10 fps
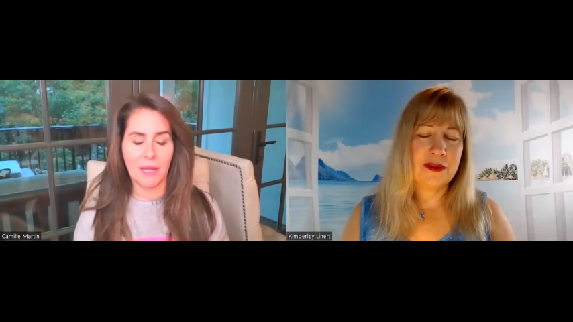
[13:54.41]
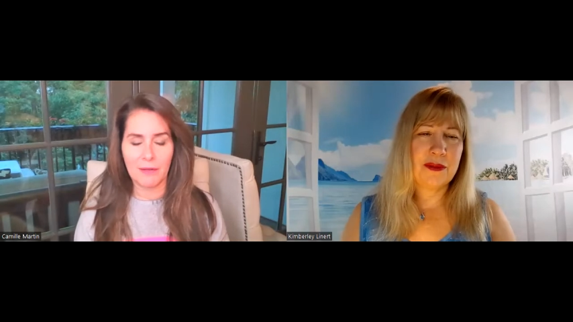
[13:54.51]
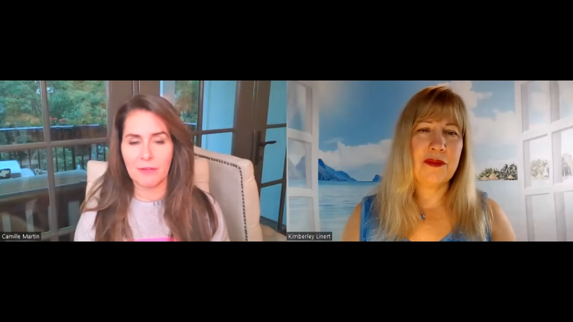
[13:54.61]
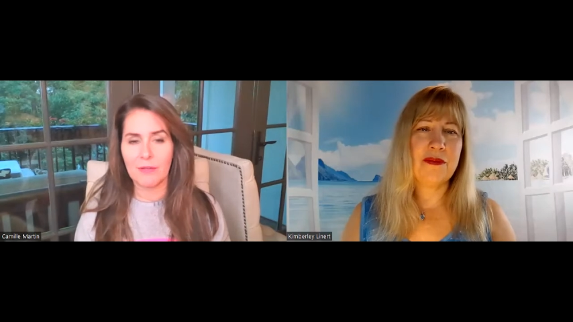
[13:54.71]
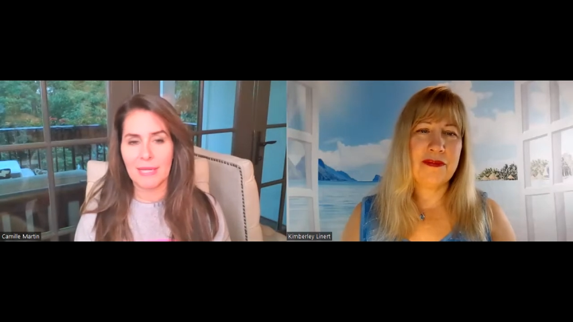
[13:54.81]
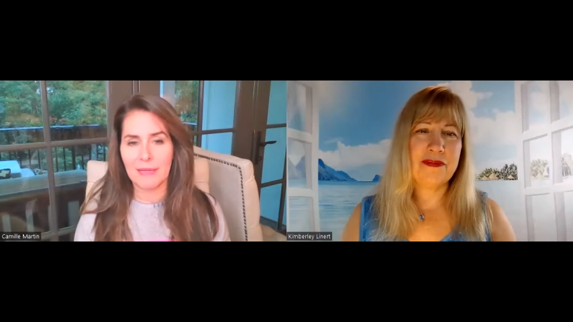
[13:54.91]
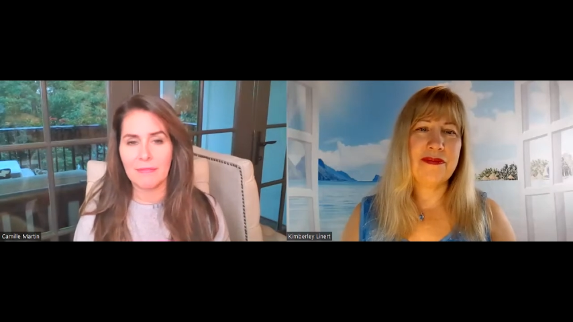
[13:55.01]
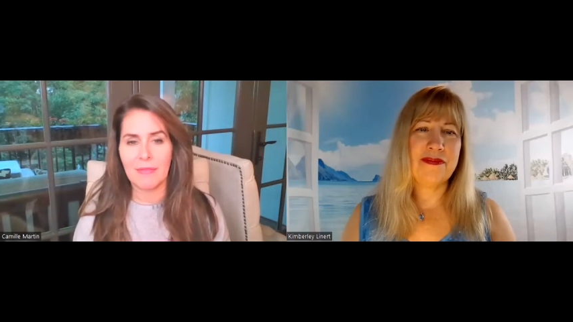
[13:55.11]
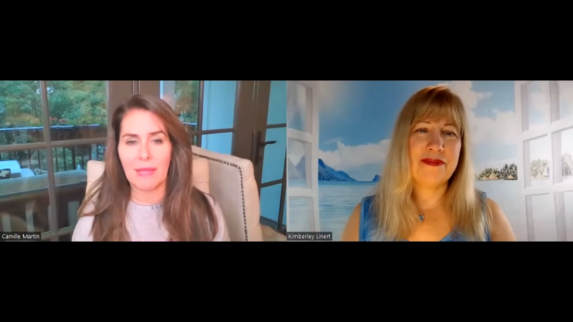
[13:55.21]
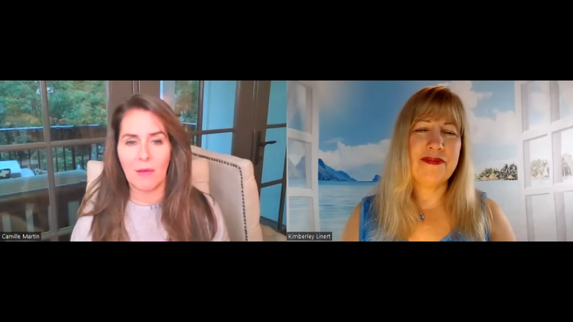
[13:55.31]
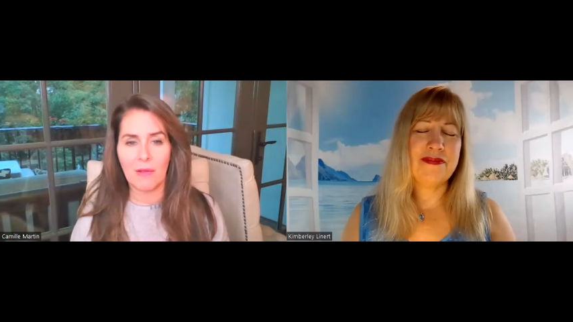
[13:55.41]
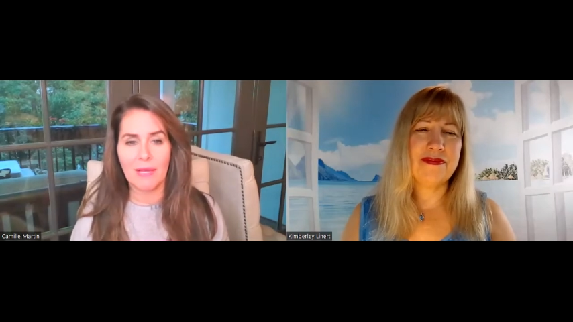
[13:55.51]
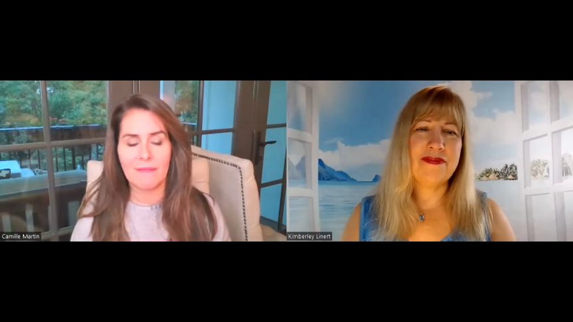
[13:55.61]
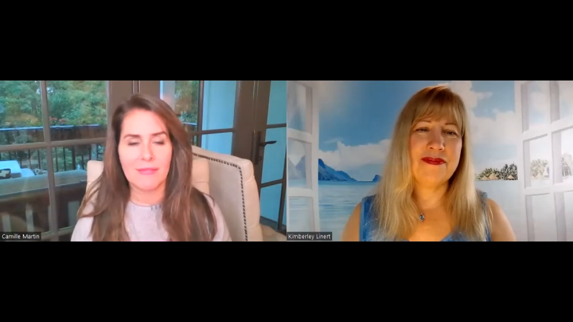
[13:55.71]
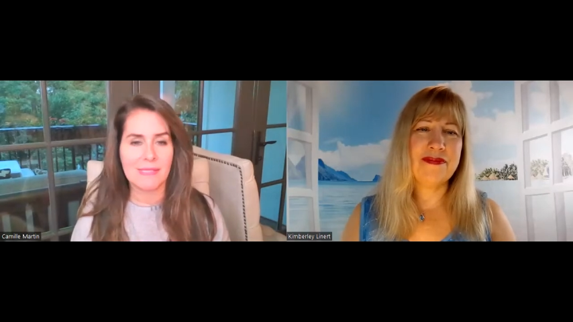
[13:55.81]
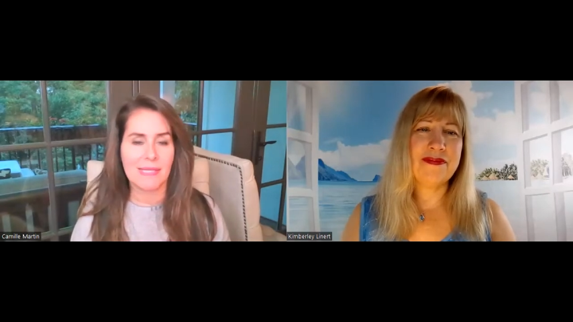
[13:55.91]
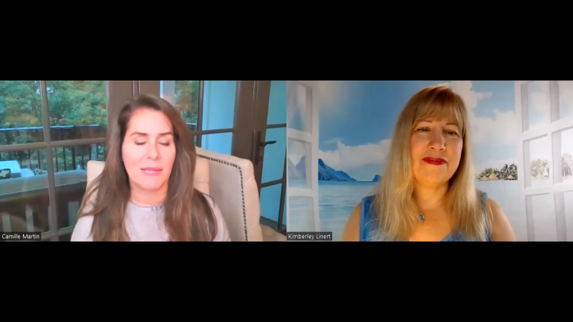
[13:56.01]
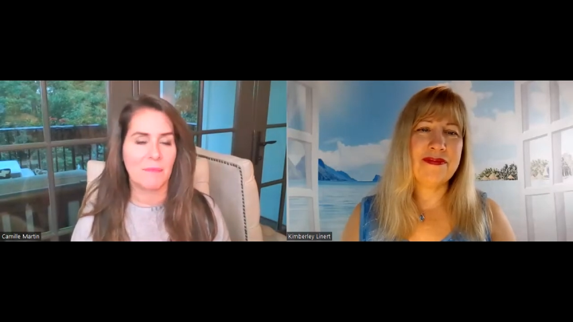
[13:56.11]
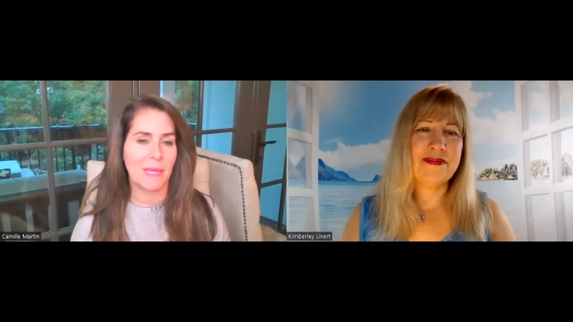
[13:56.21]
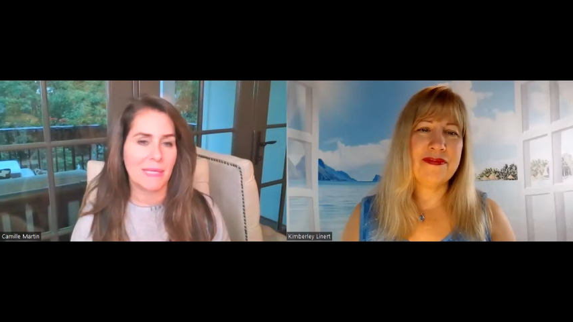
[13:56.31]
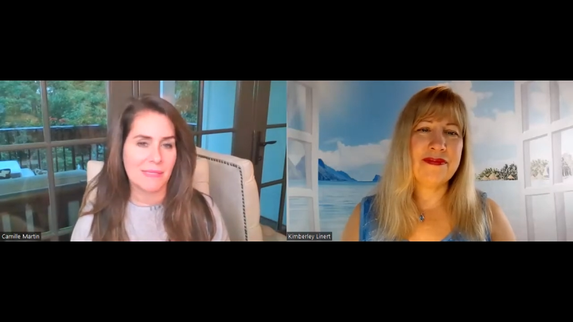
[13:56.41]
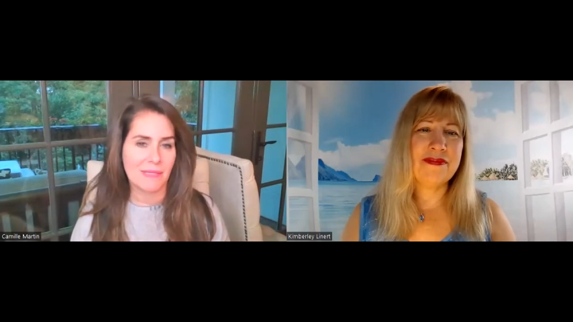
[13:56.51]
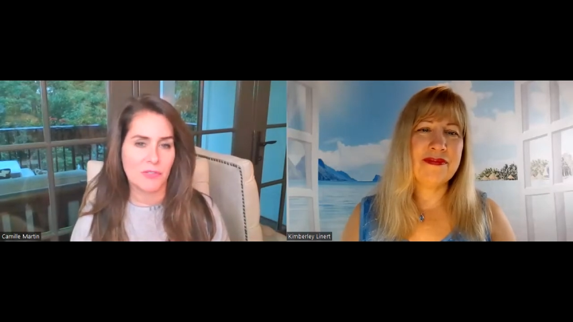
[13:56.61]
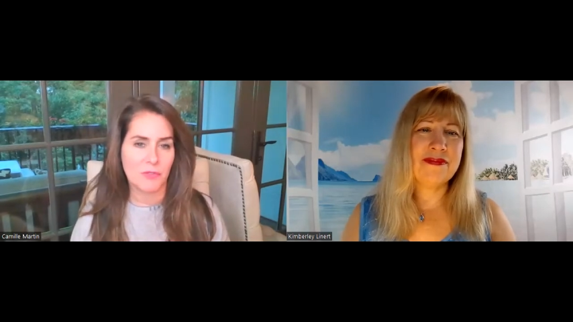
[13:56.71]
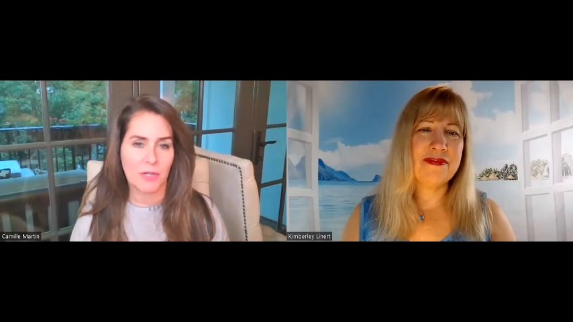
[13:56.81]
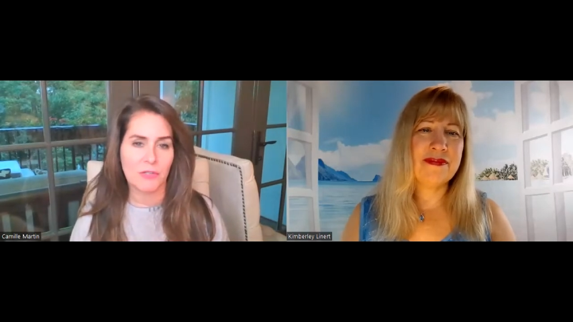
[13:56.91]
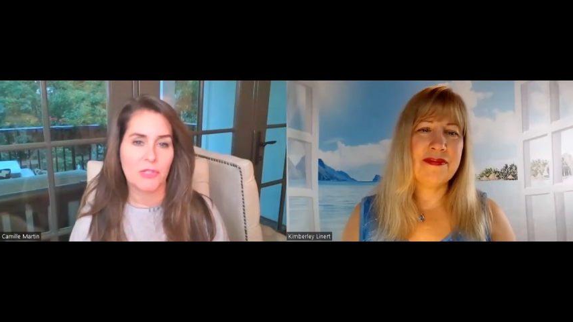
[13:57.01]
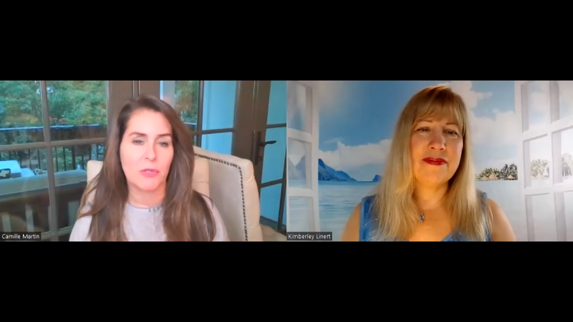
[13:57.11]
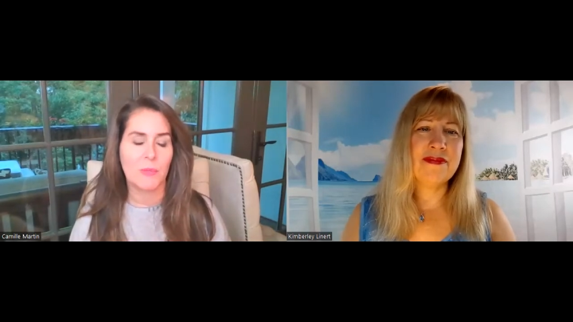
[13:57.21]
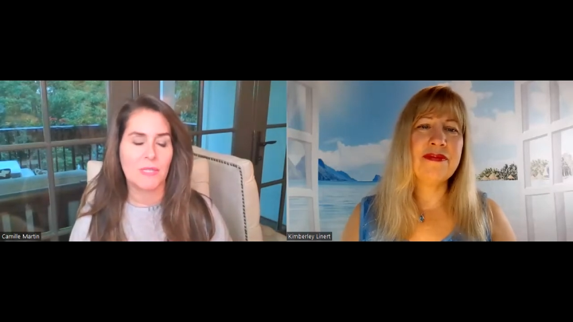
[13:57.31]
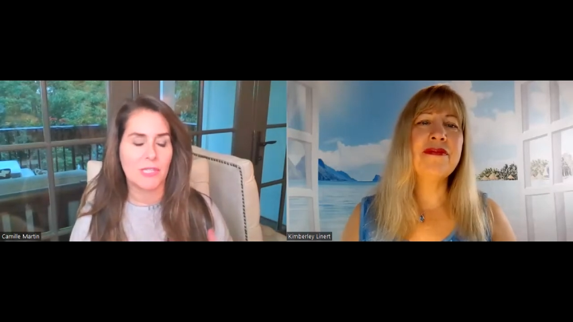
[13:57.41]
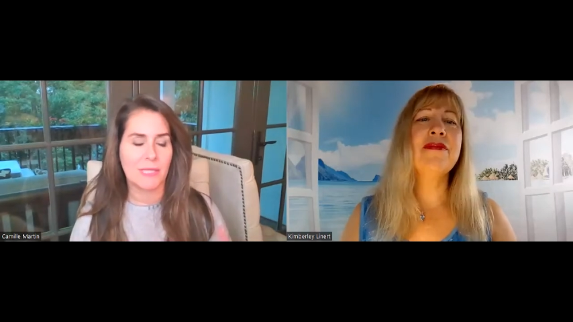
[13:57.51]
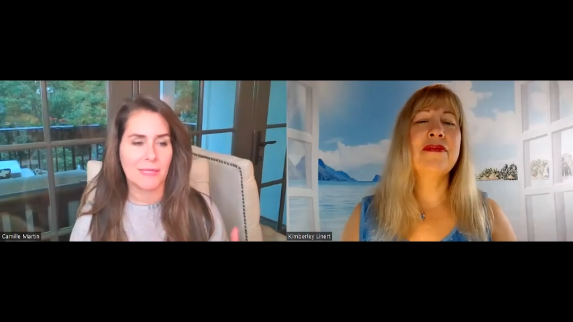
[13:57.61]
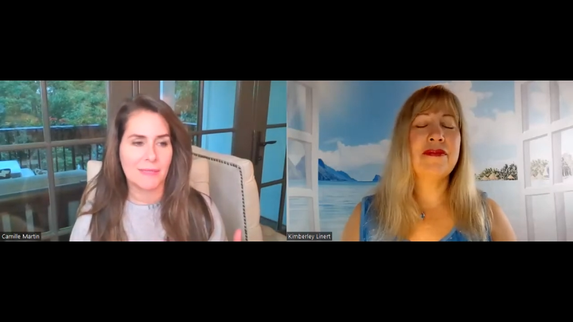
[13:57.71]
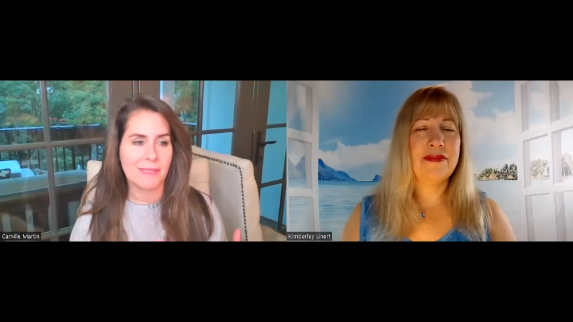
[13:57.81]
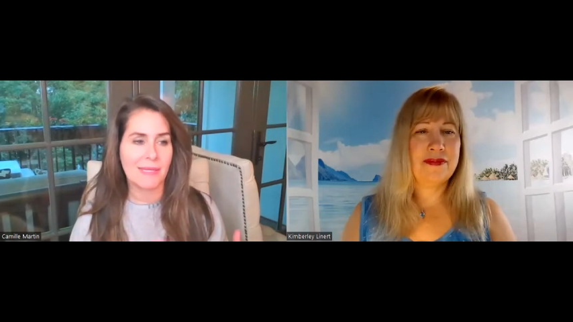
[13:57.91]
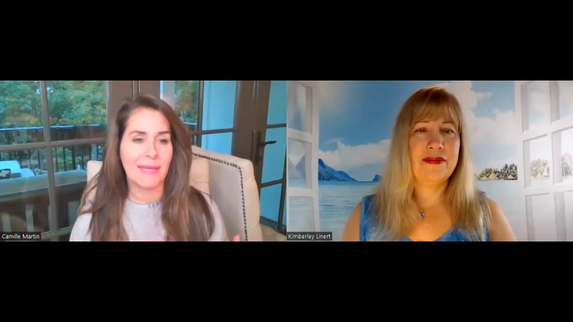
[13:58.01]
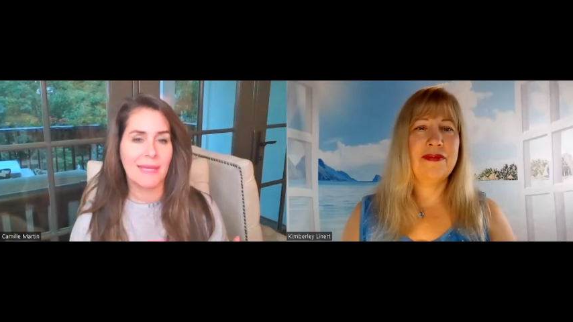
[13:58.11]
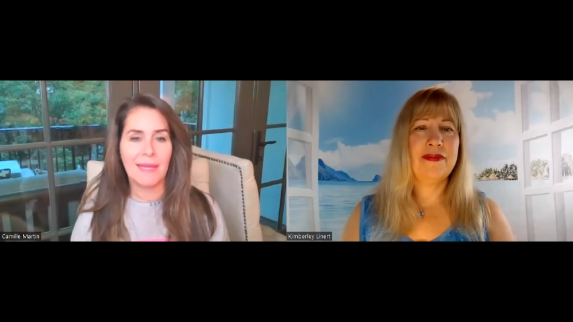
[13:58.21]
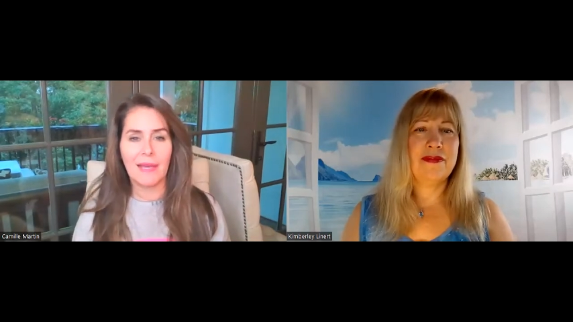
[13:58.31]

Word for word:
Speaker 1: But underneath, they all have the same basic structure, which is